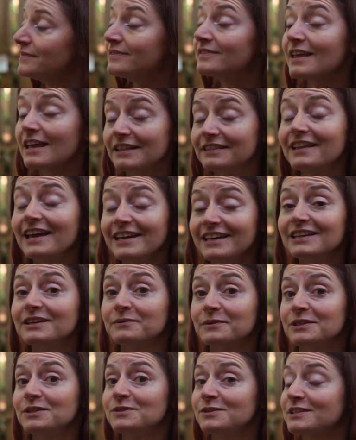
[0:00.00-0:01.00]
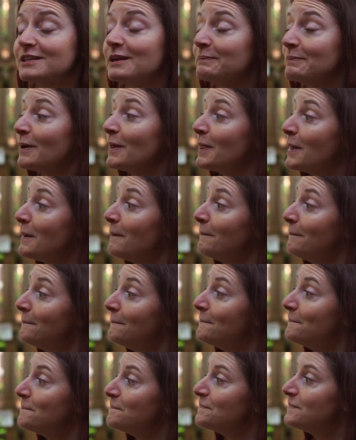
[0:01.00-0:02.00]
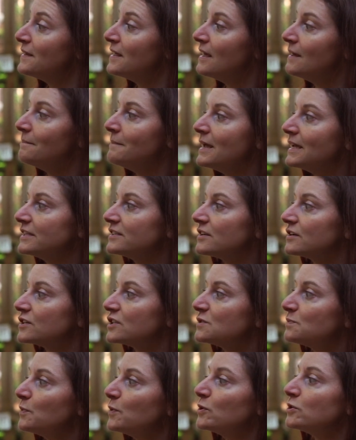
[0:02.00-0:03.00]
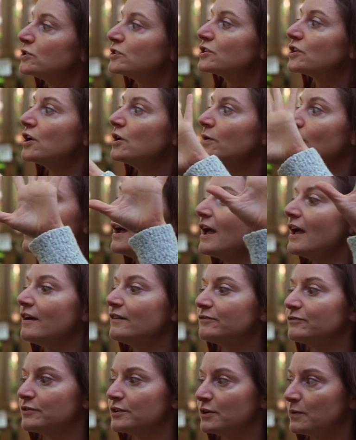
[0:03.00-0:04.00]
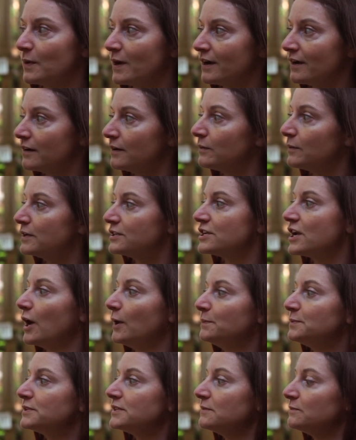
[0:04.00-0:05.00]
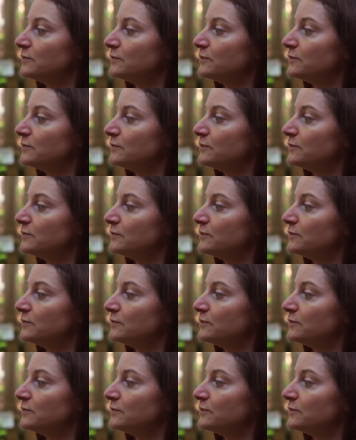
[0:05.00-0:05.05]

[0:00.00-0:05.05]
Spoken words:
They like it when you step on them. It makes their spores go everywhere, which helps them